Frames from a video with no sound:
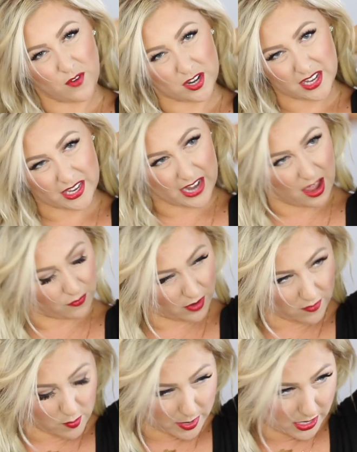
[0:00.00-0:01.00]
for I take it out for
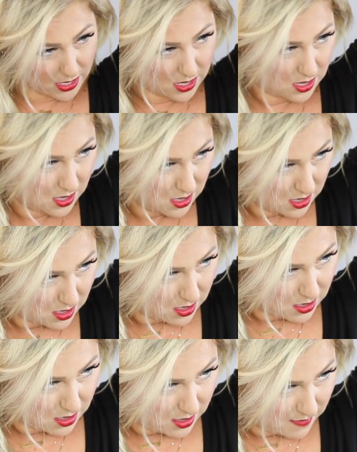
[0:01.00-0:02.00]
everybody.
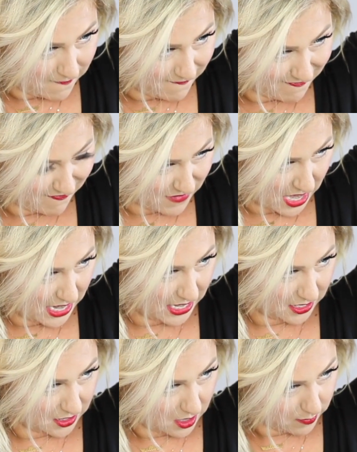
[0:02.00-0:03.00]
I need
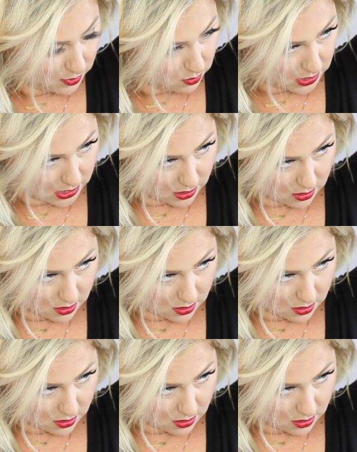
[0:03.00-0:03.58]
to stop doing that.